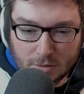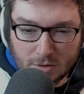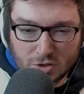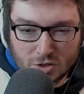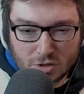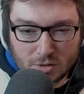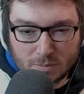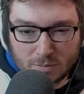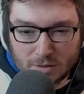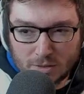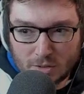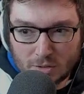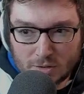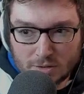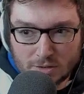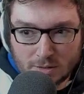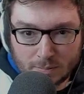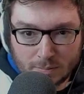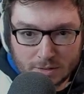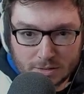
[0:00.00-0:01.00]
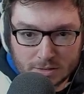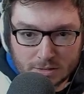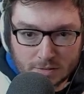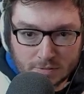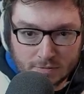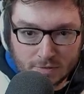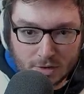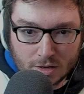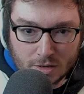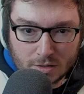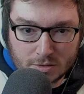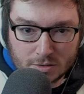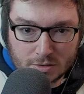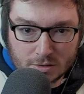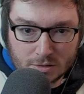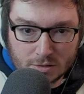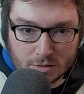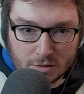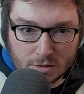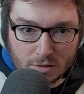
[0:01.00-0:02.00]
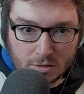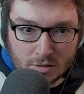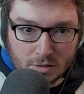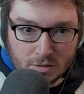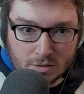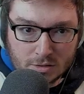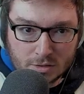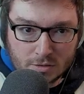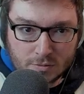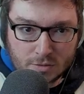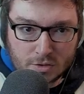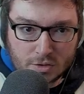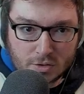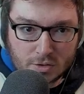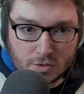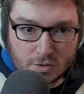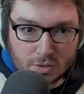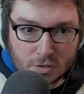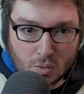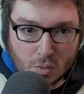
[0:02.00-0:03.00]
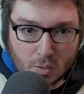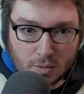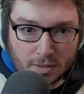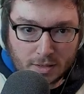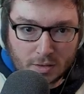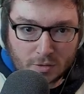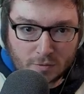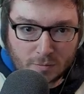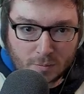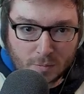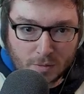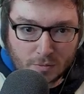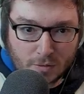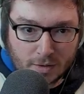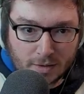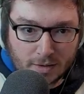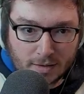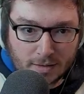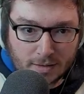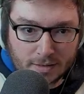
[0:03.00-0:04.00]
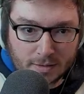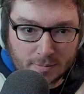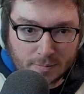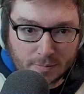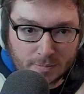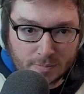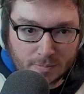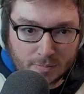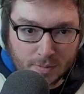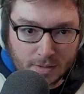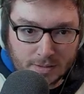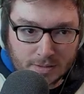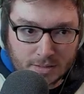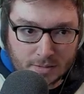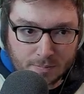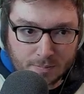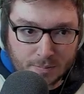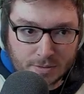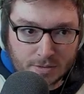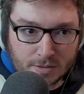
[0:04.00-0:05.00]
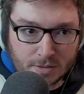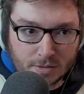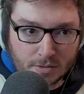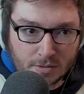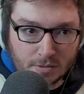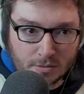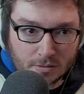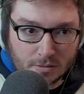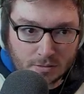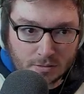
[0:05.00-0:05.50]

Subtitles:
I should be using Blizzard first to reduce the cooldown of my right click by 10%.